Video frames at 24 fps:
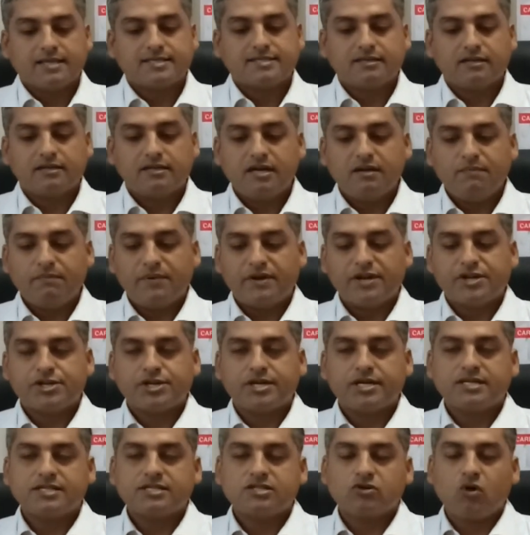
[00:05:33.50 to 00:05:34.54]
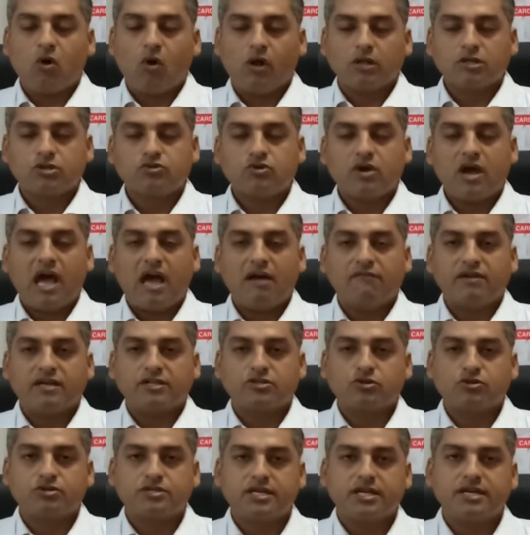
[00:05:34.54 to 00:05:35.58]
Certain patients also have
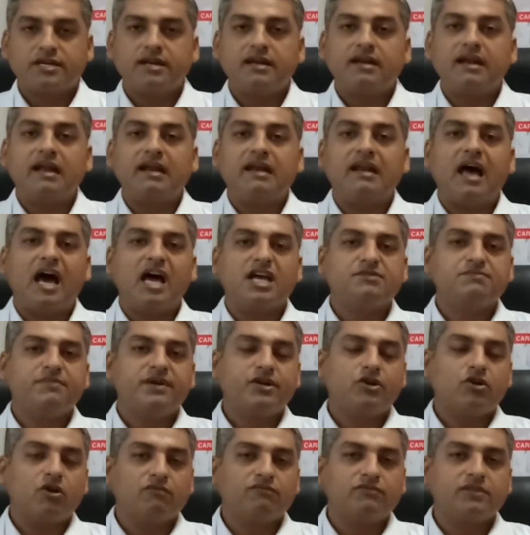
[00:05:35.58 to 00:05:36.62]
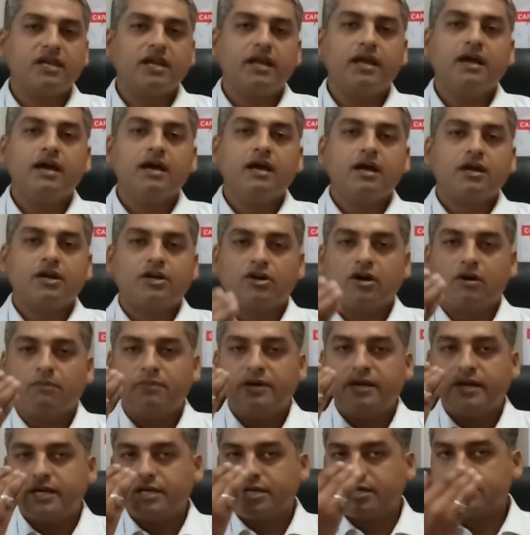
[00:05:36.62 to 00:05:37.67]
associated enlargement of the
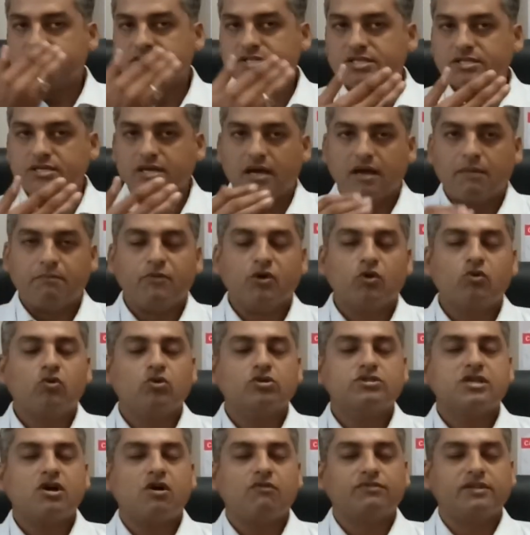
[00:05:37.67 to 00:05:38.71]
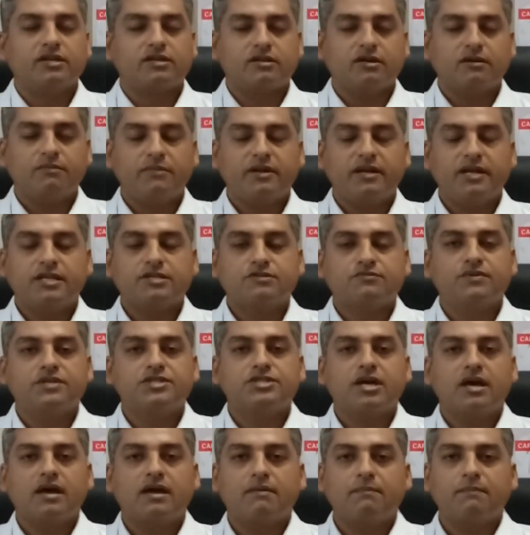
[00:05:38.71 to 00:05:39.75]
turbinates, mucosa of the turbinates,
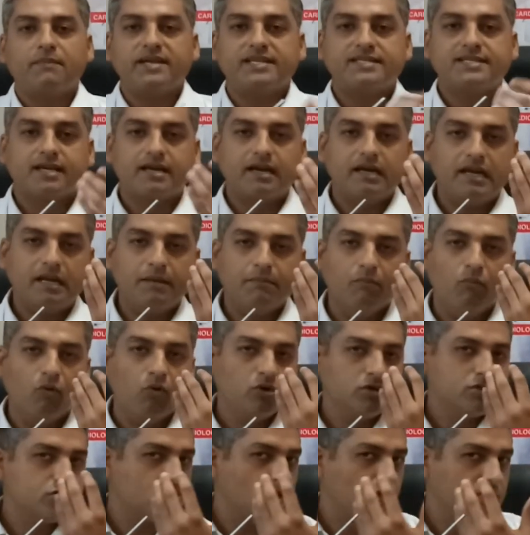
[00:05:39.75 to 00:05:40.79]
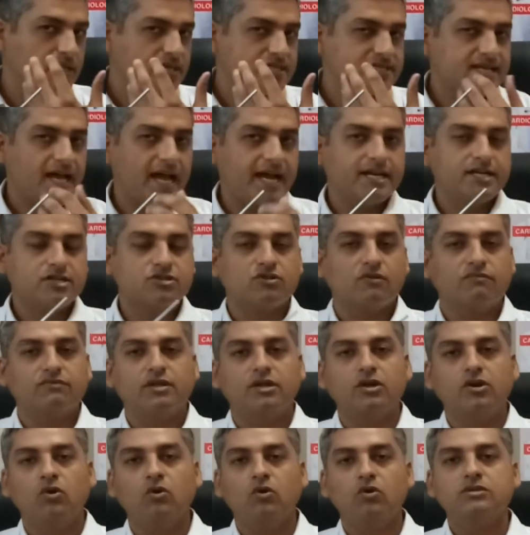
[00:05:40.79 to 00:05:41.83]
which are basically bones on the sides of
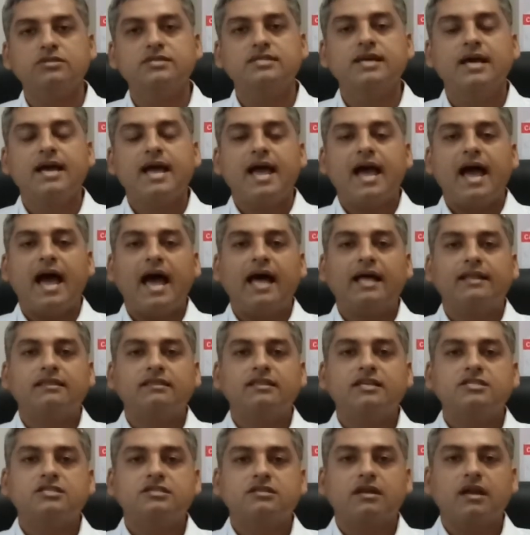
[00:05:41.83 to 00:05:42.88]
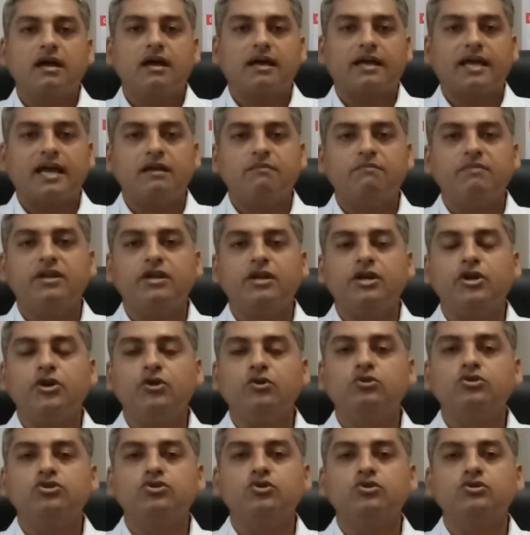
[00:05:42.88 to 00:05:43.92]
the nose, and this can be
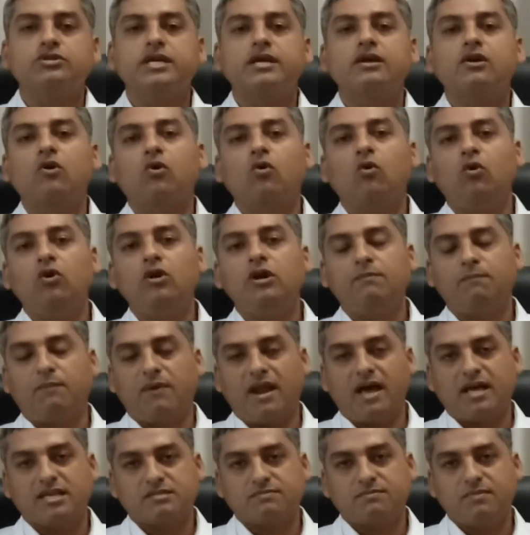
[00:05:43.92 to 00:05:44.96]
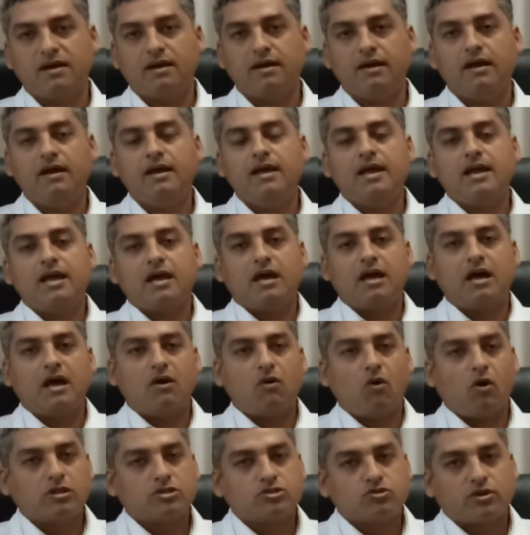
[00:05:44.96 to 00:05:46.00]
reduced using cold plasma,
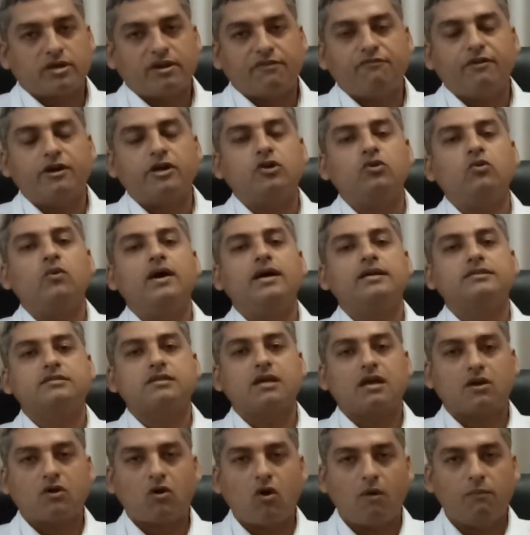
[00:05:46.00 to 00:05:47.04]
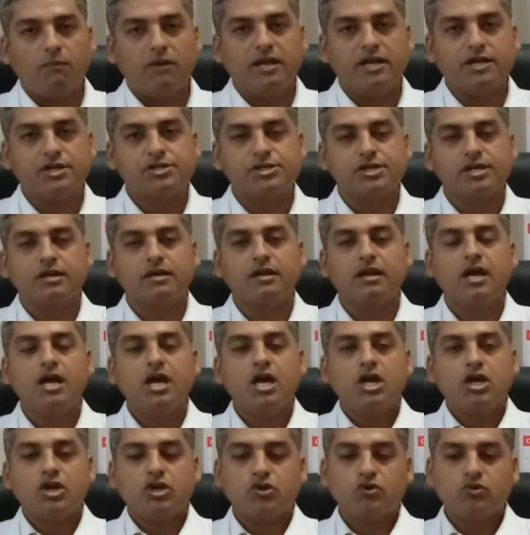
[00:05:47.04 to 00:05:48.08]
also referred to as coagulation.
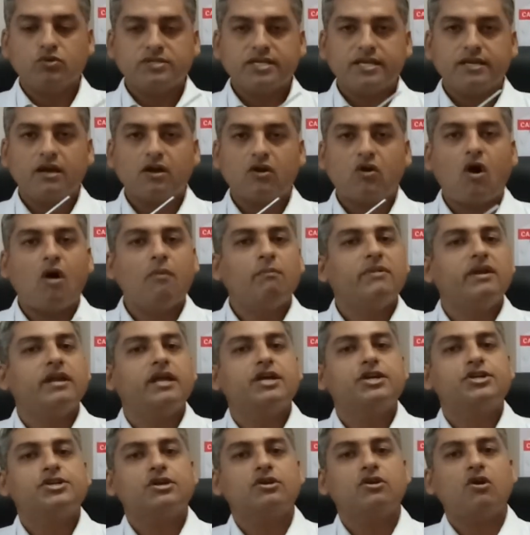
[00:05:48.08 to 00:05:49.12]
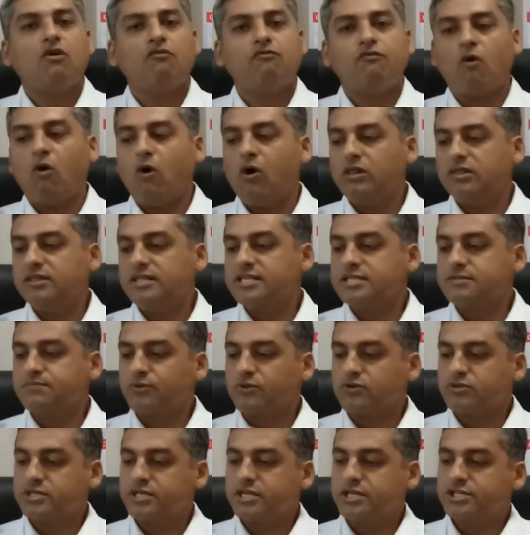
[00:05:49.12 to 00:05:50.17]
Using a combination of all these
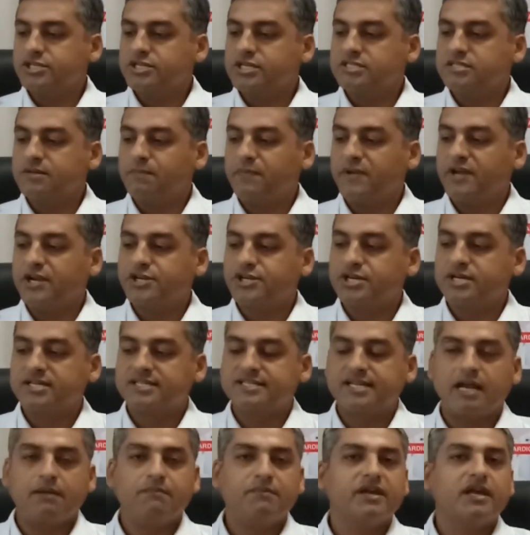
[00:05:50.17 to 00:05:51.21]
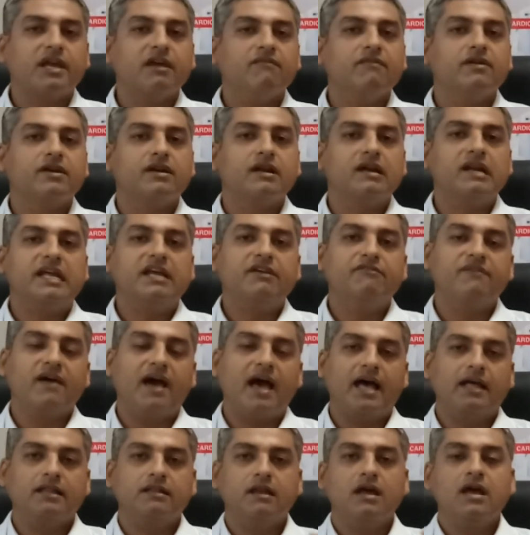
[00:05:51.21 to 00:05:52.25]
procedures, the patient can be given relief,
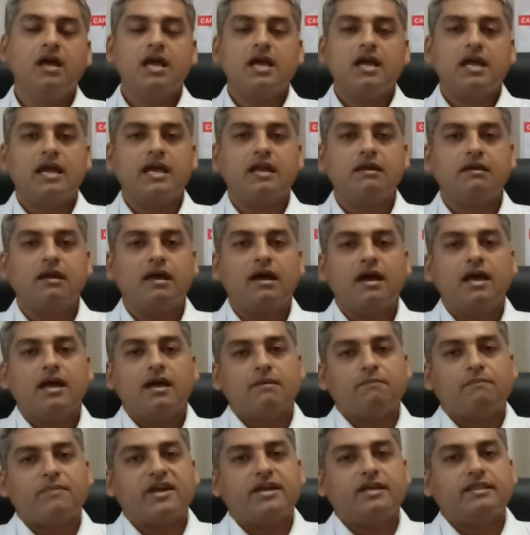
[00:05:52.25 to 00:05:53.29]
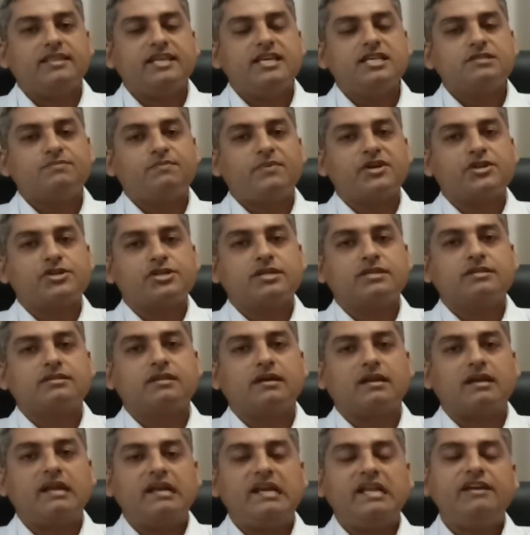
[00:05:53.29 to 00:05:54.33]
and in these patients
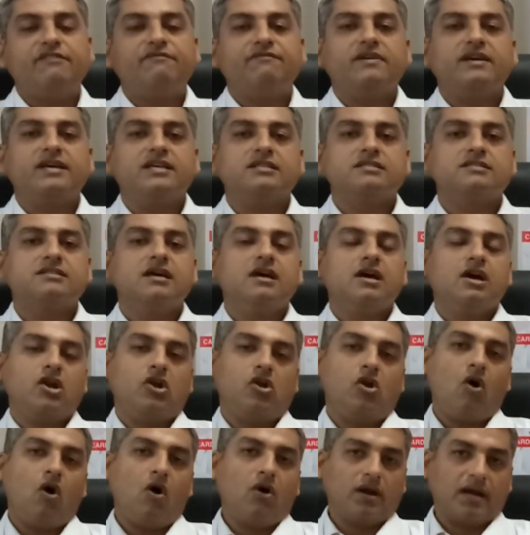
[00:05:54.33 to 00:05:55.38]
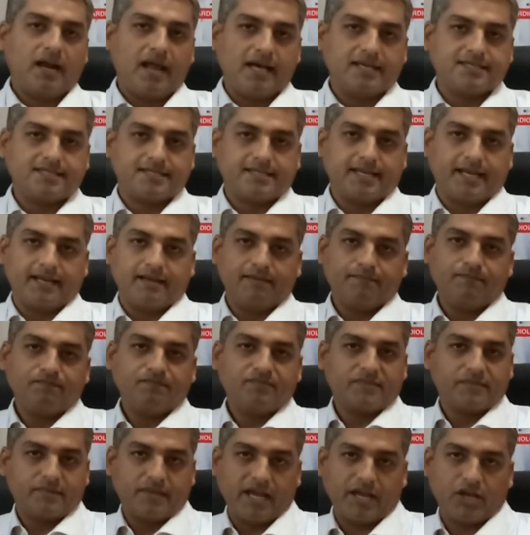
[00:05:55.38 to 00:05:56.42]
the relief is long lasting.
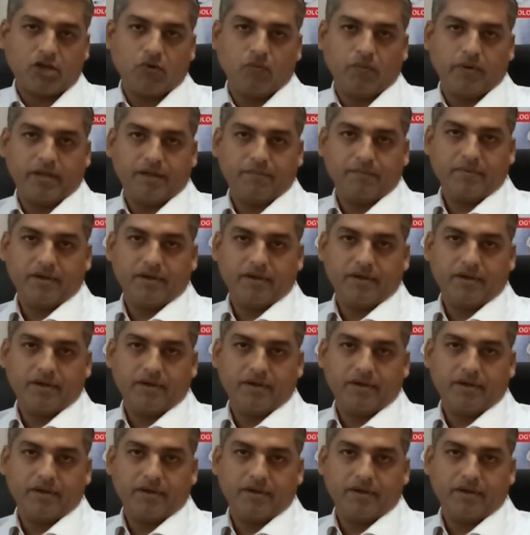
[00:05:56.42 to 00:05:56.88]
Thank you.